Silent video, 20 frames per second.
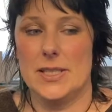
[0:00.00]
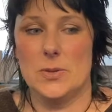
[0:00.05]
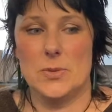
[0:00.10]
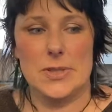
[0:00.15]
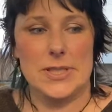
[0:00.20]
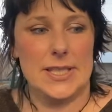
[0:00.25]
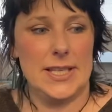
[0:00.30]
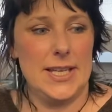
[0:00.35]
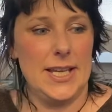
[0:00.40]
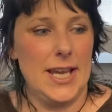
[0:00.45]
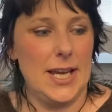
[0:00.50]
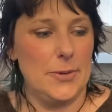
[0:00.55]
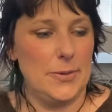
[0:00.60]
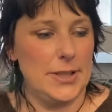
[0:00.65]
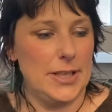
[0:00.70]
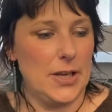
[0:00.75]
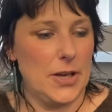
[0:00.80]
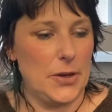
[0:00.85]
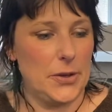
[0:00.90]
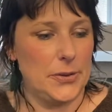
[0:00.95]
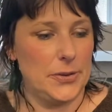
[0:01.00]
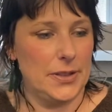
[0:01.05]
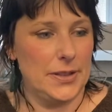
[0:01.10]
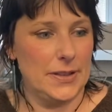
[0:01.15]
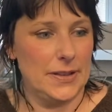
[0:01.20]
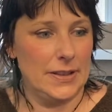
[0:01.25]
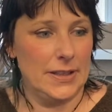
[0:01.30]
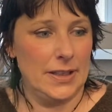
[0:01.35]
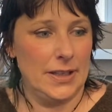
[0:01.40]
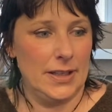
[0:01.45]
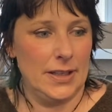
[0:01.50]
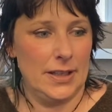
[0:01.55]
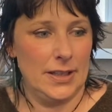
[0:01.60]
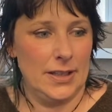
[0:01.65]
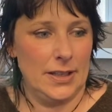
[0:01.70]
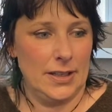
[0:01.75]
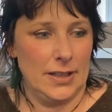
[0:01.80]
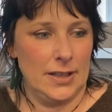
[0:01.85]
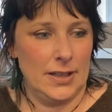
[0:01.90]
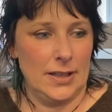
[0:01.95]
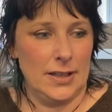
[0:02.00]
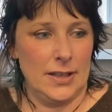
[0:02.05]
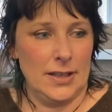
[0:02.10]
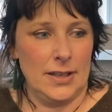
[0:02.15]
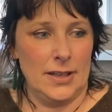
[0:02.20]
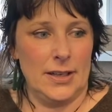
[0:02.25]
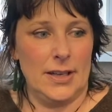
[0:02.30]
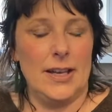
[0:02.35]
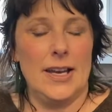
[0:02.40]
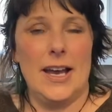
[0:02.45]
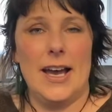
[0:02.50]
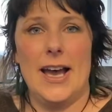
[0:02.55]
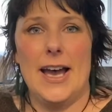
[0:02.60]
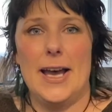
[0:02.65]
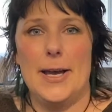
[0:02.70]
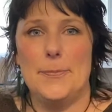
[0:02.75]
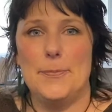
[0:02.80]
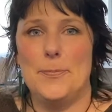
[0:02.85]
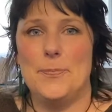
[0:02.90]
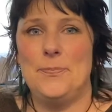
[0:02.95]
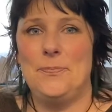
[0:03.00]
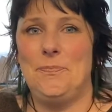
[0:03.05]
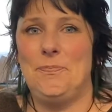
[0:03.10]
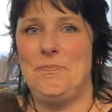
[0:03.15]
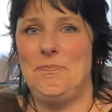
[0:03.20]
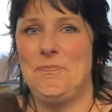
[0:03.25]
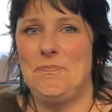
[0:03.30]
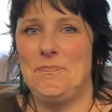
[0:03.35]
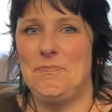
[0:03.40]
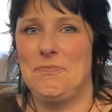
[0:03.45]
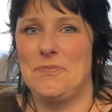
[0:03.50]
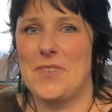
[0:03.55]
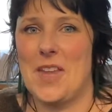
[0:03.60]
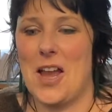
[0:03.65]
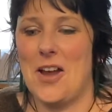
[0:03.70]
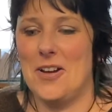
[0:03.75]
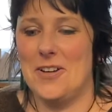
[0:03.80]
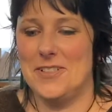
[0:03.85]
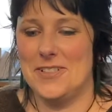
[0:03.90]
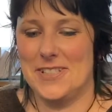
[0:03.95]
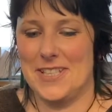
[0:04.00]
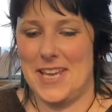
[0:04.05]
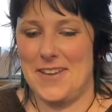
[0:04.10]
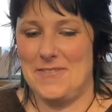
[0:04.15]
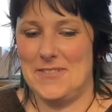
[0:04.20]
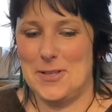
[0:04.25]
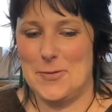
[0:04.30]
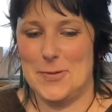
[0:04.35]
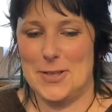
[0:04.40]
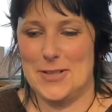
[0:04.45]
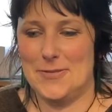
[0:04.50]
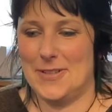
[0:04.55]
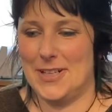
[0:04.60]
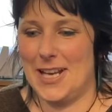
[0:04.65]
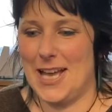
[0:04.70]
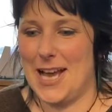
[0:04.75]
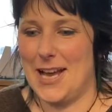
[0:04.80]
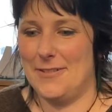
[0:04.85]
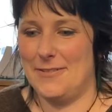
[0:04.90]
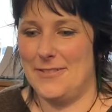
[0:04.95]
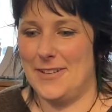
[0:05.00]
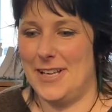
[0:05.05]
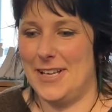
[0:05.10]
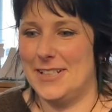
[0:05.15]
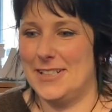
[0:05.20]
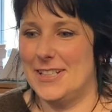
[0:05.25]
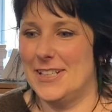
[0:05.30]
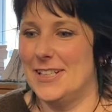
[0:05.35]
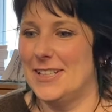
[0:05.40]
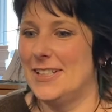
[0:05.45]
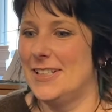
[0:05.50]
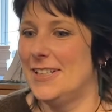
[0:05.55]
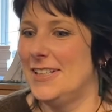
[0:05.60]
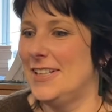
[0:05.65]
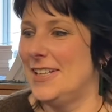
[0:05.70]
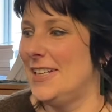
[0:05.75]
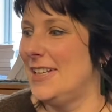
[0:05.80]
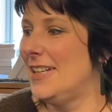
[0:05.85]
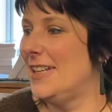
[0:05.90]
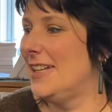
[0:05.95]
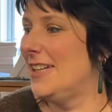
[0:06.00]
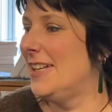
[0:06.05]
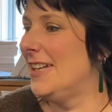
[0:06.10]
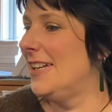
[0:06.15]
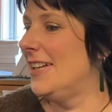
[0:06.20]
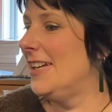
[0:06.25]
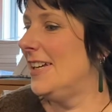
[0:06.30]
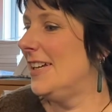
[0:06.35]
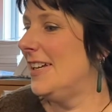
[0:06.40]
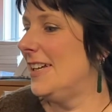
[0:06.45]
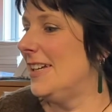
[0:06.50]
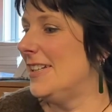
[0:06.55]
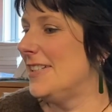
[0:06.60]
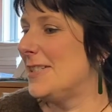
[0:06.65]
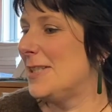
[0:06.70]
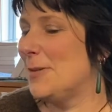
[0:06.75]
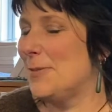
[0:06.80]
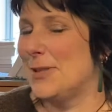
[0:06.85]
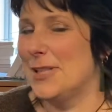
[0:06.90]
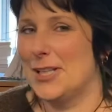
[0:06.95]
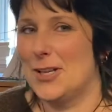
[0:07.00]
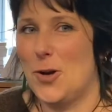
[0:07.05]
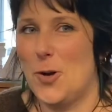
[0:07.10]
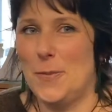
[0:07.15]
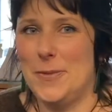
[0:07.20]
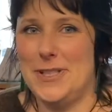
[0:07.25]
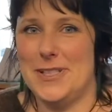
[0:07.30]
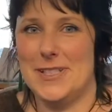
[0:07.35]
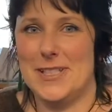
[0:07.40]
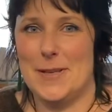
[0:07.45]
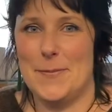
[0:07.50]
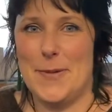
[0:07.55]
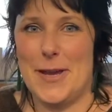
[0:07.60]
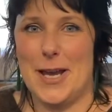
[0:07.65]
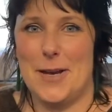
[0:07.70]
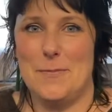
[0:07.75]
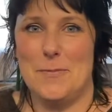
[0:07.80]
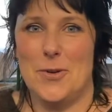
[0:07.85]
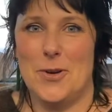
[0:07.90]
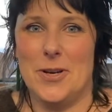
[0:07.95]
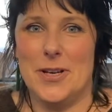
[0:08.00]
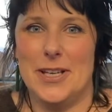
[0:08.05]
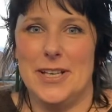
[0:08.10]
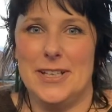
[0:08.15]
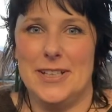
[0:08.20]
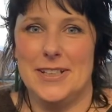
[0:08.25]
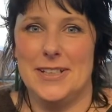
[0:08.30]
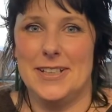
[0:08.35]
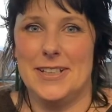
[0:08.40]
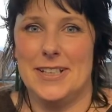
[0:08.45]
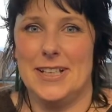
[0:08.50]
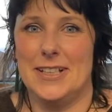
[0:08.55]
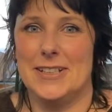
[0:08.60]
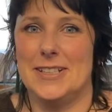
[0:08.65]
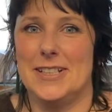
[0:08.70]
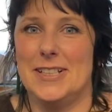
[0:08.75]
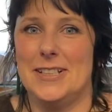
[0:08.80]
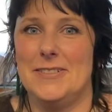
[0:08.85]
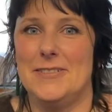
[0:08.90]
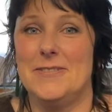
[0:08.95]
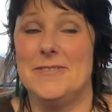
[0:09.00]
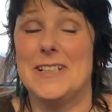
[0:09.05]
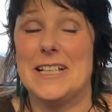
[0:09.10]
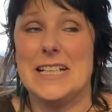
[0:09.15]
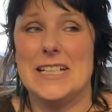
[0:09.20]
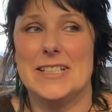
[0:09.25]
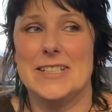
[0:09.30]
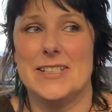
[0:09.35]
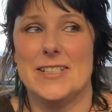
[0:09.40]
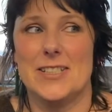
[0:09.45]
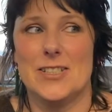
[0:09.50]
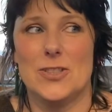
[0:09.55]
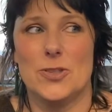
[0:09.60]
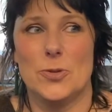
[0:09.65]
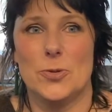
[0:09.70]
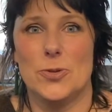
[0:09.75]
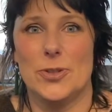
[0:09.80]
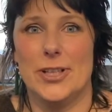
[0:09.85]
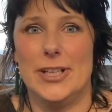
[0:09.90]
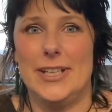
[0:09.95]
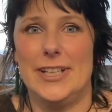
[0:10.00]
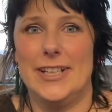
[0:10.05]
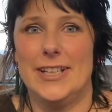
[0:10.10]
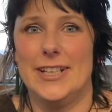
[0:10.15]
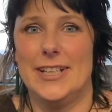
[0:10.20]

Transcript: we'll see how we go. I was having a bit of a laugh at some of the comments about my cutting fingers story.